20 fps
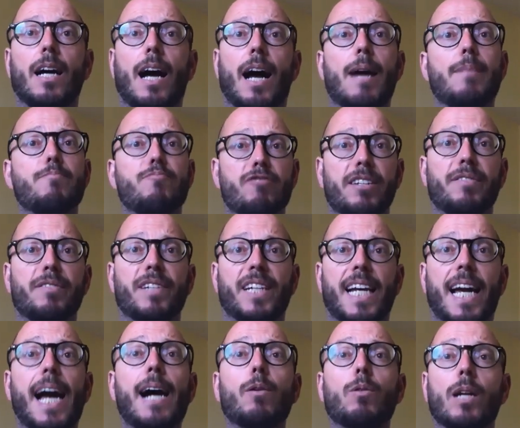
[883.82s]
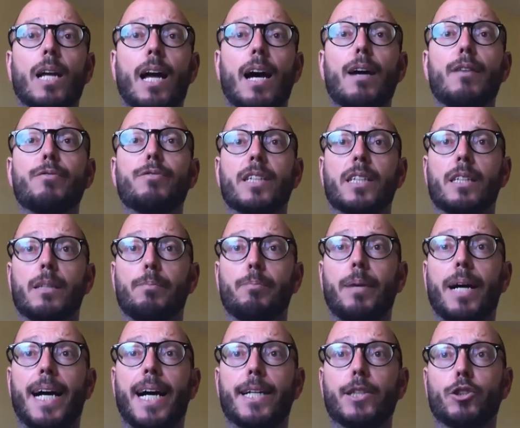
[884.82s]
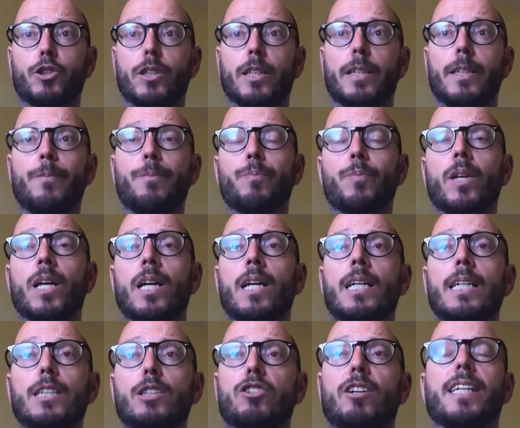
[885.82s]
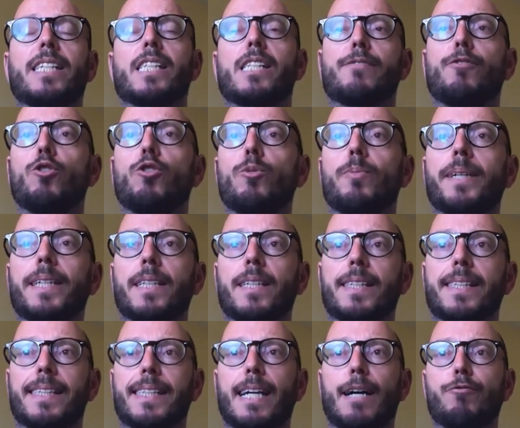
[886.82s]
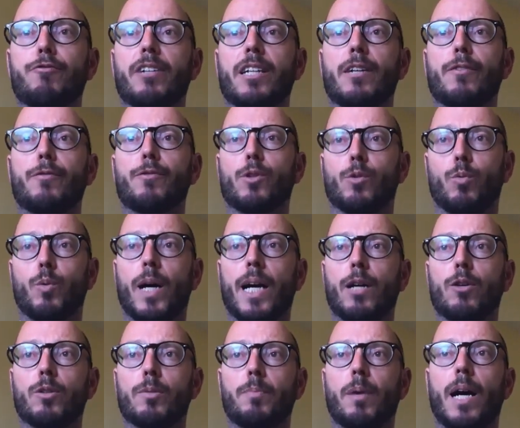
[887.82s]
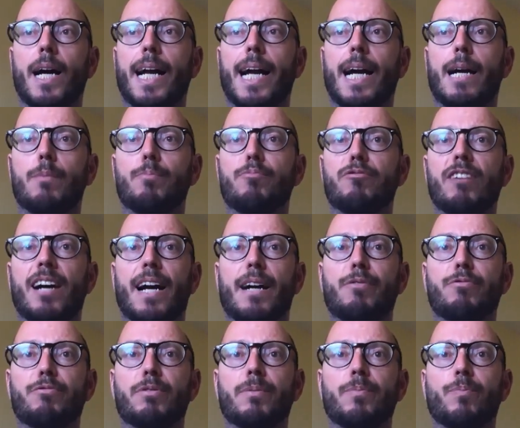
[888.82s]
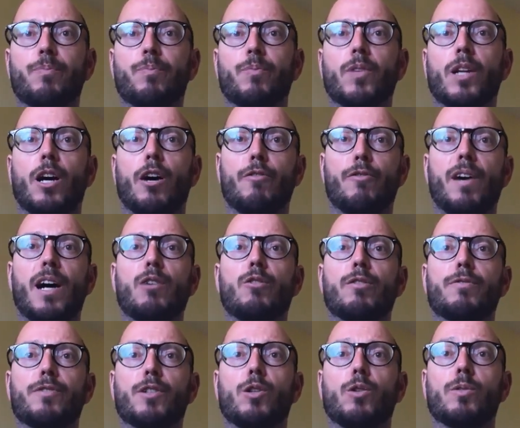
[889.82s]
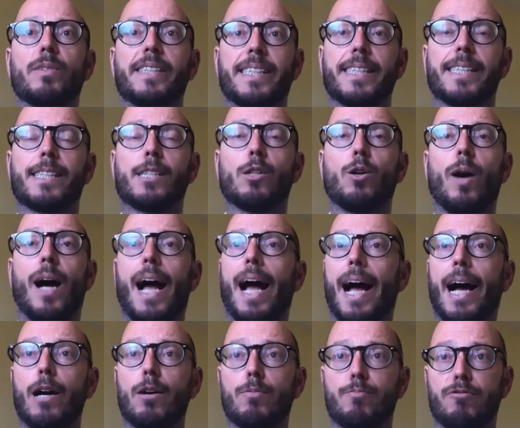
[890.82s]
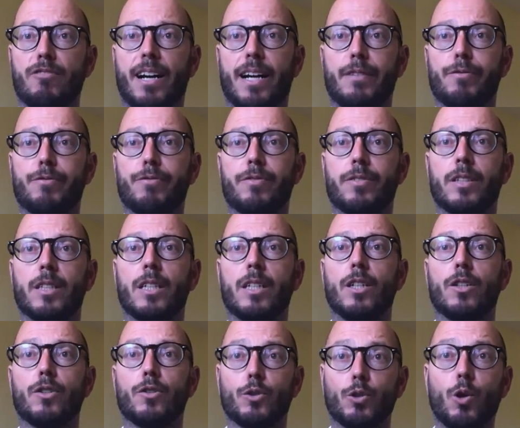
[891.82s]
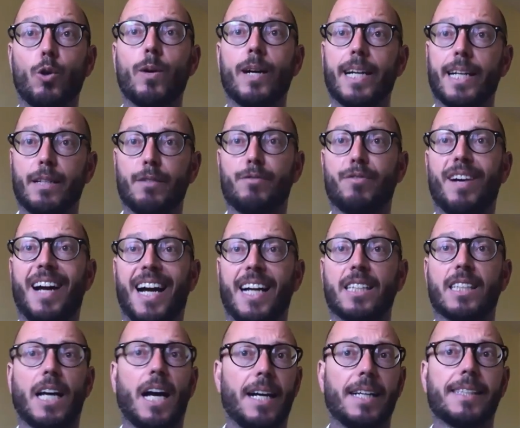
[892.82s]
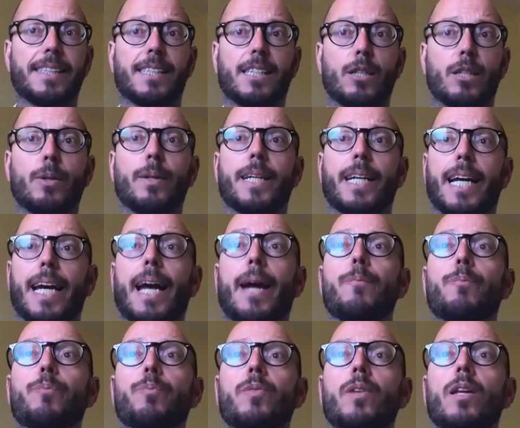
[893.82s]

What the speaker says: and breathing out love and compassion, transforming the suffering of the world by our breath. Although, of course, it's not our breath, nor in fact us doing it.